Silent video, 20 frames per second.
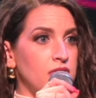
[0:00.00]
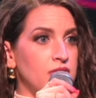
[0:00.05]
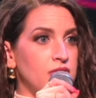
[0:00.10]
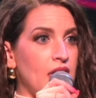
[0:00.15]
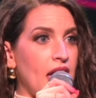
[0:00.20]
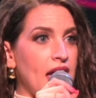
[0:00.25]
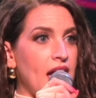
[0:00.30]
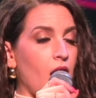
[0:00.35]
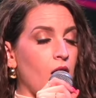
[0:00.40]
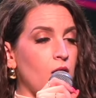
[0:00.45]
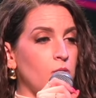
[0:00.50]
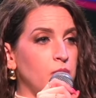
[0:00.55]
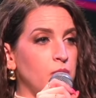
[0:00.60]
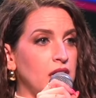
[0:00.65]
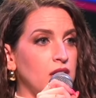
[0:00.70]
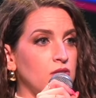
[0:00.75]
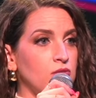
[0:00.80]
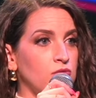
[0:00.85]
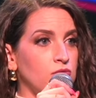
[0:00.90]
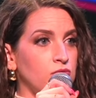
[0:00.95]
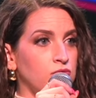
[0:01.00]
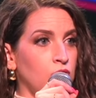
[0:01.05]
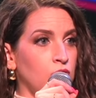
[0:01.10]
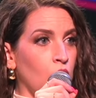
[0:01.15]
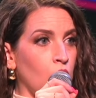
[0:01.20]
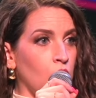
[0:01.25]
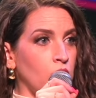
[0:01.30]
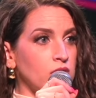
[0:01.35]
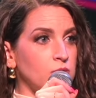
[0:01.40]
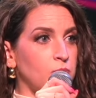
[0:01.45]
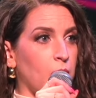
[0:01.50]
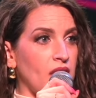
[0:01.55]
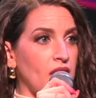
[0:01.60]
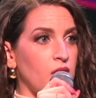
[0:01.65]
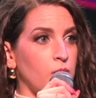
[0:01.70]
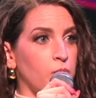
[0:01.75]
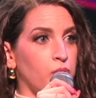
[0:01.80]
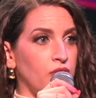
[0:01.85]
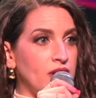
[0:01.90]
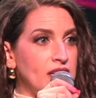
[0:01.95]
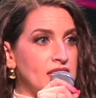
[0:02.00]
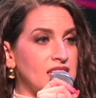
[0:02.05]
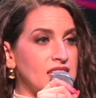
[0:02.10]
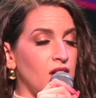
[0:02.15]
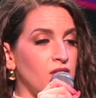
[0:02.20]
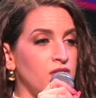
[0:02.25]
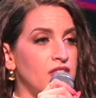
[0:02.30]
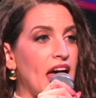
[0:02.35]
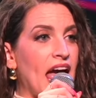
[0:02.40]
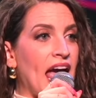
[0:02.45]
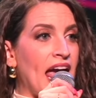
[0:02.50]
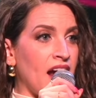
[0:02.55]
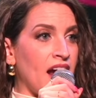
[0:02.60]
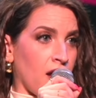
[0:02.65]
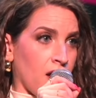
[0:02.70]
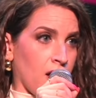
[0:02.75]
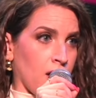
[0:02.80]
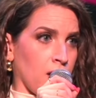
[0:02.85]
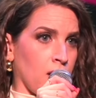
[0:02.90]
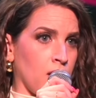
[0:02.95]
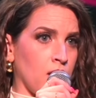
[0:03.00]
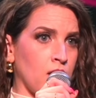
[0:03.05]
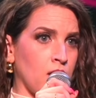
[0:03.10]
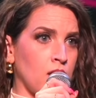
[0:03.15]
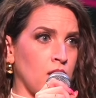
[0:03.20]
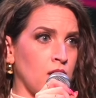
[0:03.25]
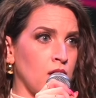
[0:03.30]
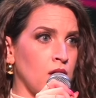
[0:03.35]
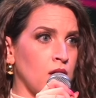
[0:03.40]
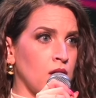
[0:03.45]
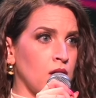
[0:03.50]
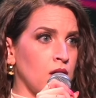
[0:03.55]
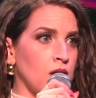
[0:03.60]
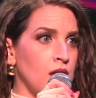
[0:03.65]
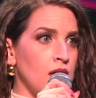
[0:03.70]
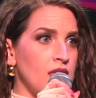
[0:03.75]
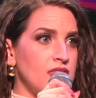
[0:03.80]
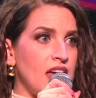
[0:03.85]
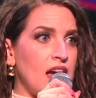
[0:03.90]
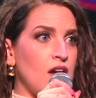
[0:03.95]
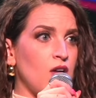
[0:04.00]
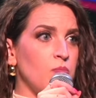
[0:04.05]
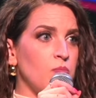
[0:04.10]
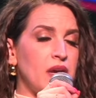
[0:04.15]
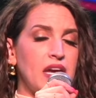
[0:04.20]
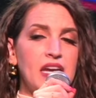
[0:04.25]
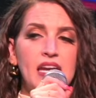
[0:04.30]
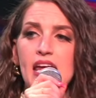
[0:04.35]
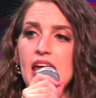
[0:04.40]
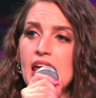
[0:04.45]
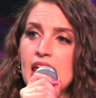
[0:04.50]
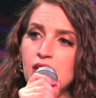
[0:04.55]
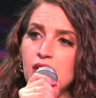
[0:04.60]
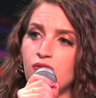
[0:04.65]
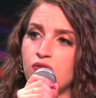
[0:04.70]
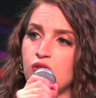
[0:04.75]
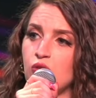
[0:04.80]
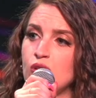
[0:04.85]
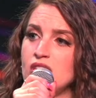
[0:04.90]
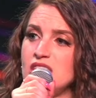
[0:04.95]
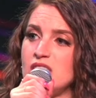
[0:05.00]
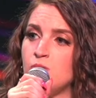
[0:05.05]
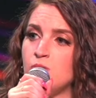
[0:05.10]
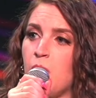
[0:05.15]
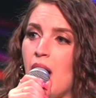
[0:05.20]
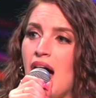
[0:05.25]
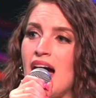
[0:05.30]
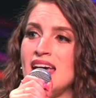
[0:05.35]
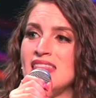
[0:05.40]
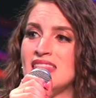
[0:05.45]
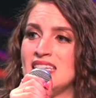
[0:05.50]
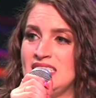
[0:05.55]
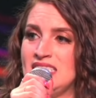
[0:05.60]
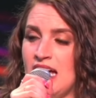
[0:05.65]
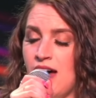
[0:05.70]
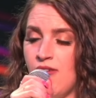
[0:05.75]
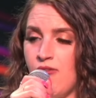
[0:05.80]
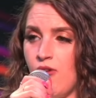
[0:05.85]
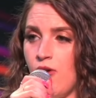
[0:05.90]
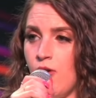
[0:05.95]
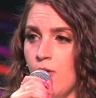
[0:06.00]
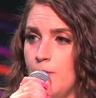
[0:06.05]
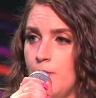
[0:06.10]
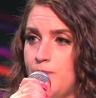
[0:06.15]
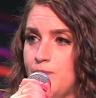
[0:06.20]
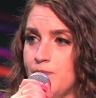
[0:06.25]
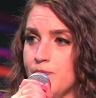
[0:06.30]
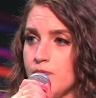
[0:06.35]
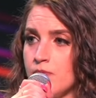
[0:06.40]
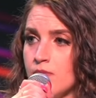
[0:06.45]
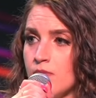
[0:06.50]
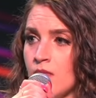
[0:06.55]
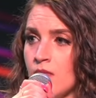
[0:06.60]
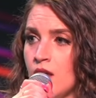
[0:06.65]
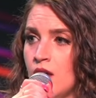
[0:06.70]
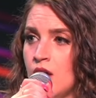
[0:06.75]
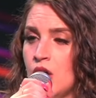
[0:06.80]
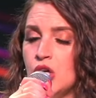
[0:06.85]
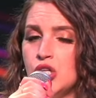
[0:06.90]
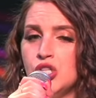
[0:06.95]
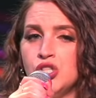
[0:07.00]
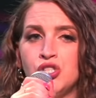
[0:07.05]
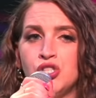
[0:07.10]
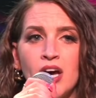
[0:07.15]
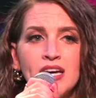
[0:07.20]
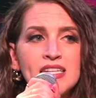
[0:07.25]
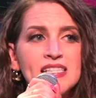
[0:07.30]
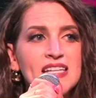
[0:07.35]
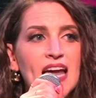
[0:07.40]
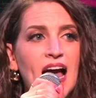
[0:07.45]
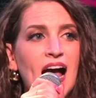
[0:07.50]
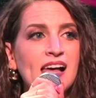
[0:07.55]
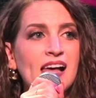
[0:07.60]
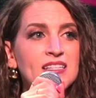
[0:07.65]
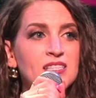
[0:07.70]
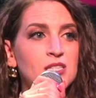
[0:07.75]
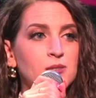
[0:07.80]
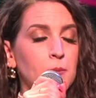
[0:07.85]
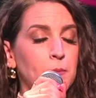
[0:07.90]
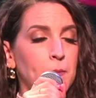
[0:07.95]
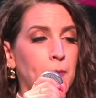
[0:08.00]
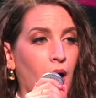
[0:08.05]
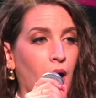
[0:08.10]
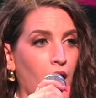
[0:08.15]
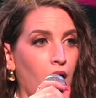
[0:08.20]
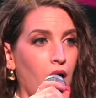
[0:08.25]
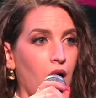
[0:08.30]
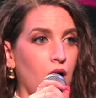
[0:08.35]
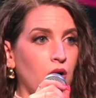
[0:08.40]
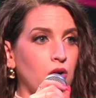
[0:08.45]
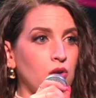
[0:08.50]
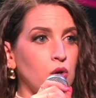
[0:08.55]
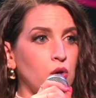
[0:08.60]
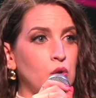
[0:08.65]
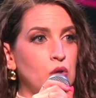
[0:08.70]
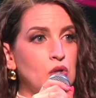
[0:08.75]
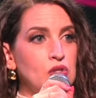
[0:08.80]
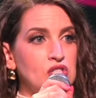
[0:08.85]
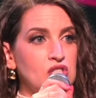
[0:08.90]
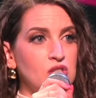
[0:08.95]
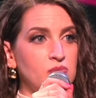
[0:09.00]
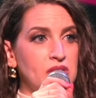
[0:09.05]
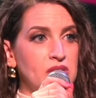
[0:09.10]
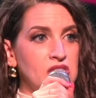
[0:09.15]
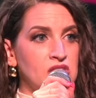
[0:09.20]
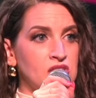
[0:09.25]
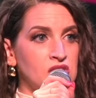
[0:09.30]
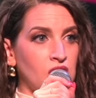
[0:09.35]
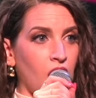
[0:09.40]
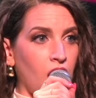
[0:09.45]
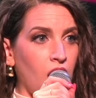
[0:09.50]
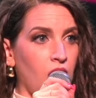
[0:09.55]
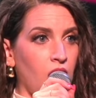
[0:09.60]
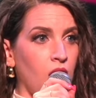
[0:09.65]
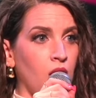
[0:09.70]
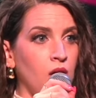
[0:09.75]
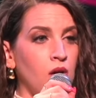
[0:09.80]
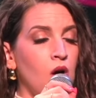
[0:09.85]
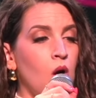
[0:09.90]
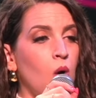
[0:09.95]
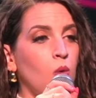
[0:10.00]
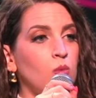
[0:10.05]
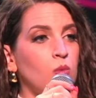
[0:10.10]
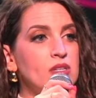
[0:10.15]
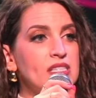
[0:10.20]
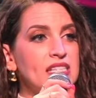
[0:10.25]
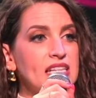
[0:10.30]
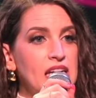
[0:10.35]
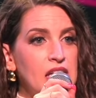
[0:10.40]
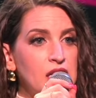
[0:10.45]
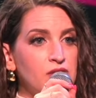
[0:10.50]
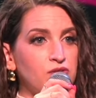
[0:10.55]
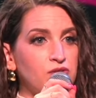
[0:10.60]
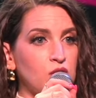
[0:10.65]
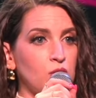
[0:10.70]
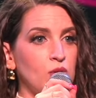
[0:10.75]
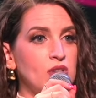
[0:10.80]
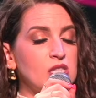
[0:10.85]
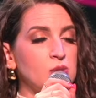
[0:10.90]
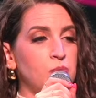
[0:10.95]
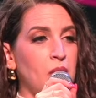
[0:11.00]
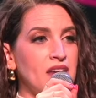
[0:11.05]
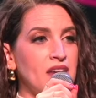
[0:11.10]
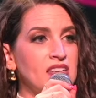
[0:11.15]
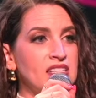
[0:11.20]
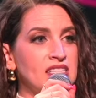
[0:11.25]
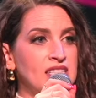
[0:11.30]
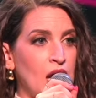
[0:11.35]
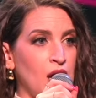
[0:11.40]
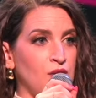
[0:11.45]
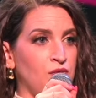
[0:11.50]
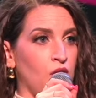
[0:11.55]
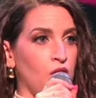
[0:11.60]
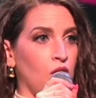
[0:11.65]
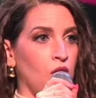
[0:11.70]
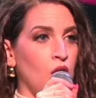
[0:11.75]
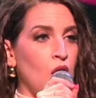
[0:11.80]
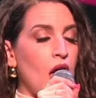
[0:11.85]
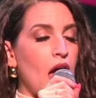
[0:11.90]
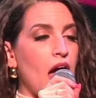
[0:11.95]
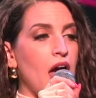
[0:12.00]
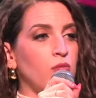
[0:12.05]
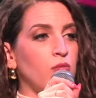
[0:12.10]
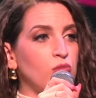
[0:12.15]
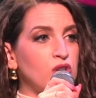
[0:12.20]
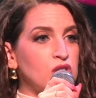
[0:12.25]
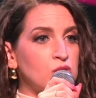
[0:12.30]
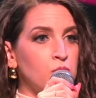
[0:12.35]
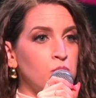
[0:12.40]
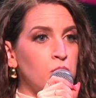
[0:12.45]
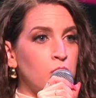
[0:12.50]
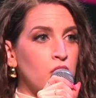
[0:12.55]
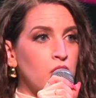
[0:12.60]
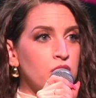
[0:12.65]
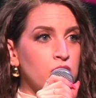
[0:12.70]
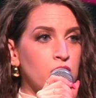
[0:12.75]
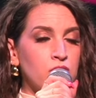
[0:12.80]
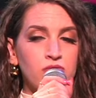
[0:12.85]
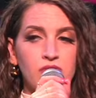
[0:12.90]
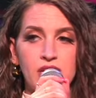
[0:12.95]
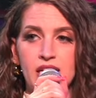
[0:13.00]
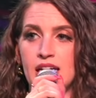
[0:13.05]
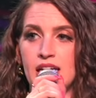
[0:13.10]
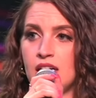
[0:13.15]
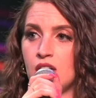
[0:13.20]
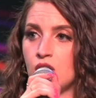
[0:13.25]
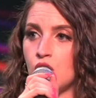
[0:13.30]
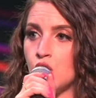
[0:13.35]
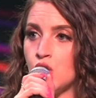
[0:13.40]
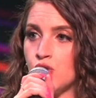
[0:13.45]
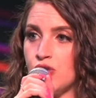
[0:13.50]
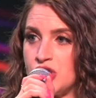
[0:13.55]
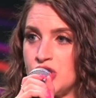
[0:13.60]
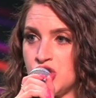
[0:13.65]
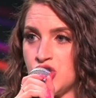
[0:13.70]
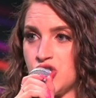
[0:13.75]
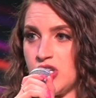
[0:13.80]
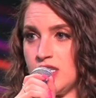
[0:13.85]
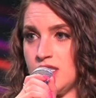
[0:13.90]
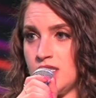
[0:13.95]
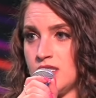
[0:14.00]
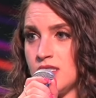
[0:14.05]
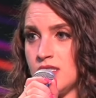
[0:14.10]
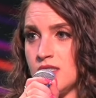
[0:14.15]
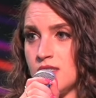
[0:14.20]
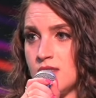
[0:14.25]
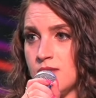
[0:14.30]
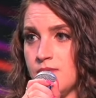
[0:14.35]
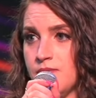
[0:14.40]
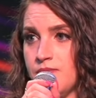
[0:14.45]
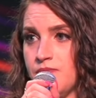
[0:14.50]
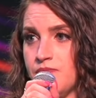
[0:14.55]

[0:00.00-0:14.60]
They are being ruled by the prince of the air. They are being influenced by the devil. Just as Paul, who used to be Saul, was influenced by the devil and was murdering Christians.